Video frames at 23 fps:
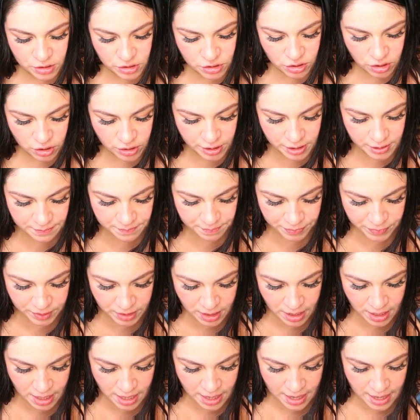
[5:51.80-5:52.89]
sorry.
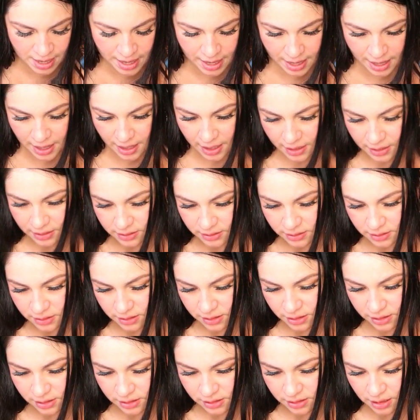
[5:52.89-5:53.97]
And
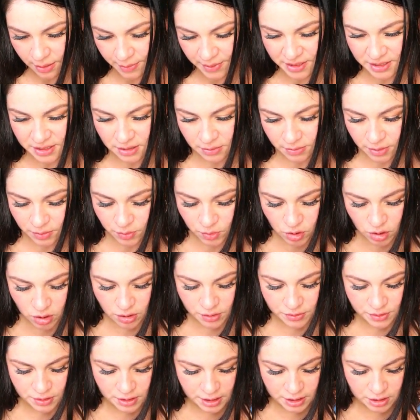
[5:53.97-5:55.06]
I mean, some people call it
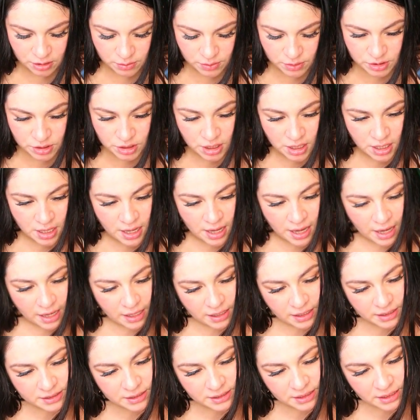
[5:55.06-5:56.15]
the liner brush. And I
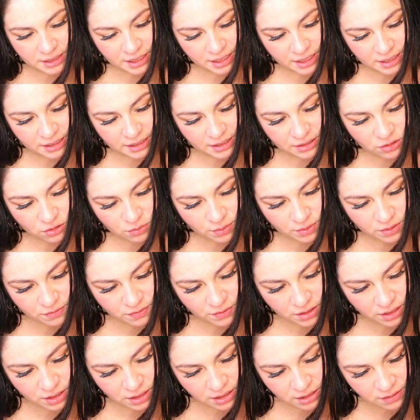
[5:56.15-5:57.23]
see like a little bit of
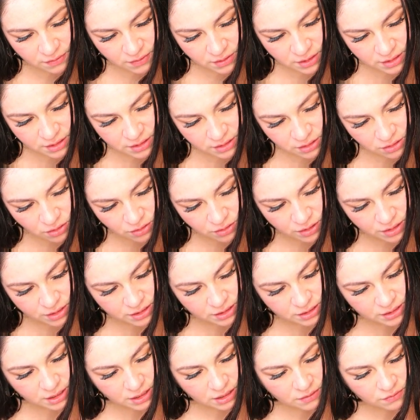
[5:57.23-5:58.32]
unevenness on this
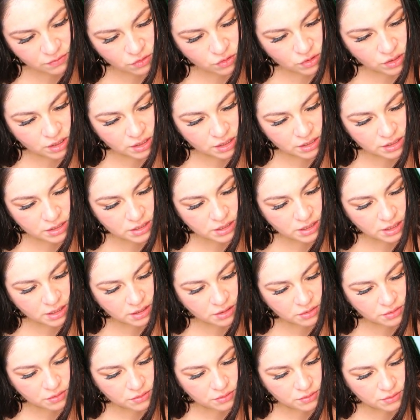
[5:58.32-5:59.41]
side, if you can
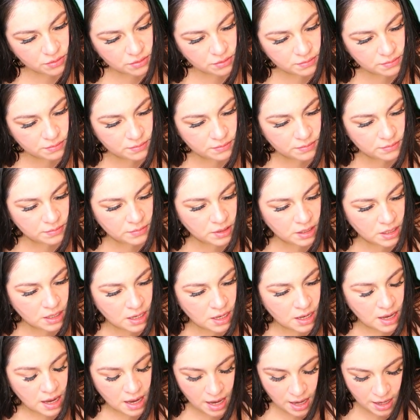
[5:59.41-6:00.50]
tell.
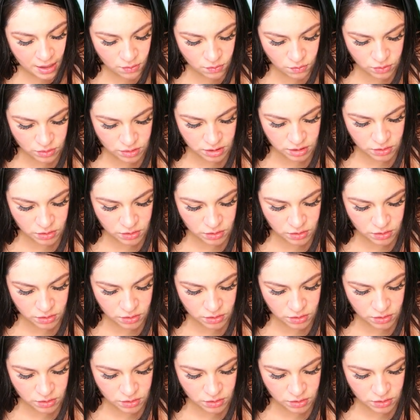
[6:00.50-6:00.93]
I really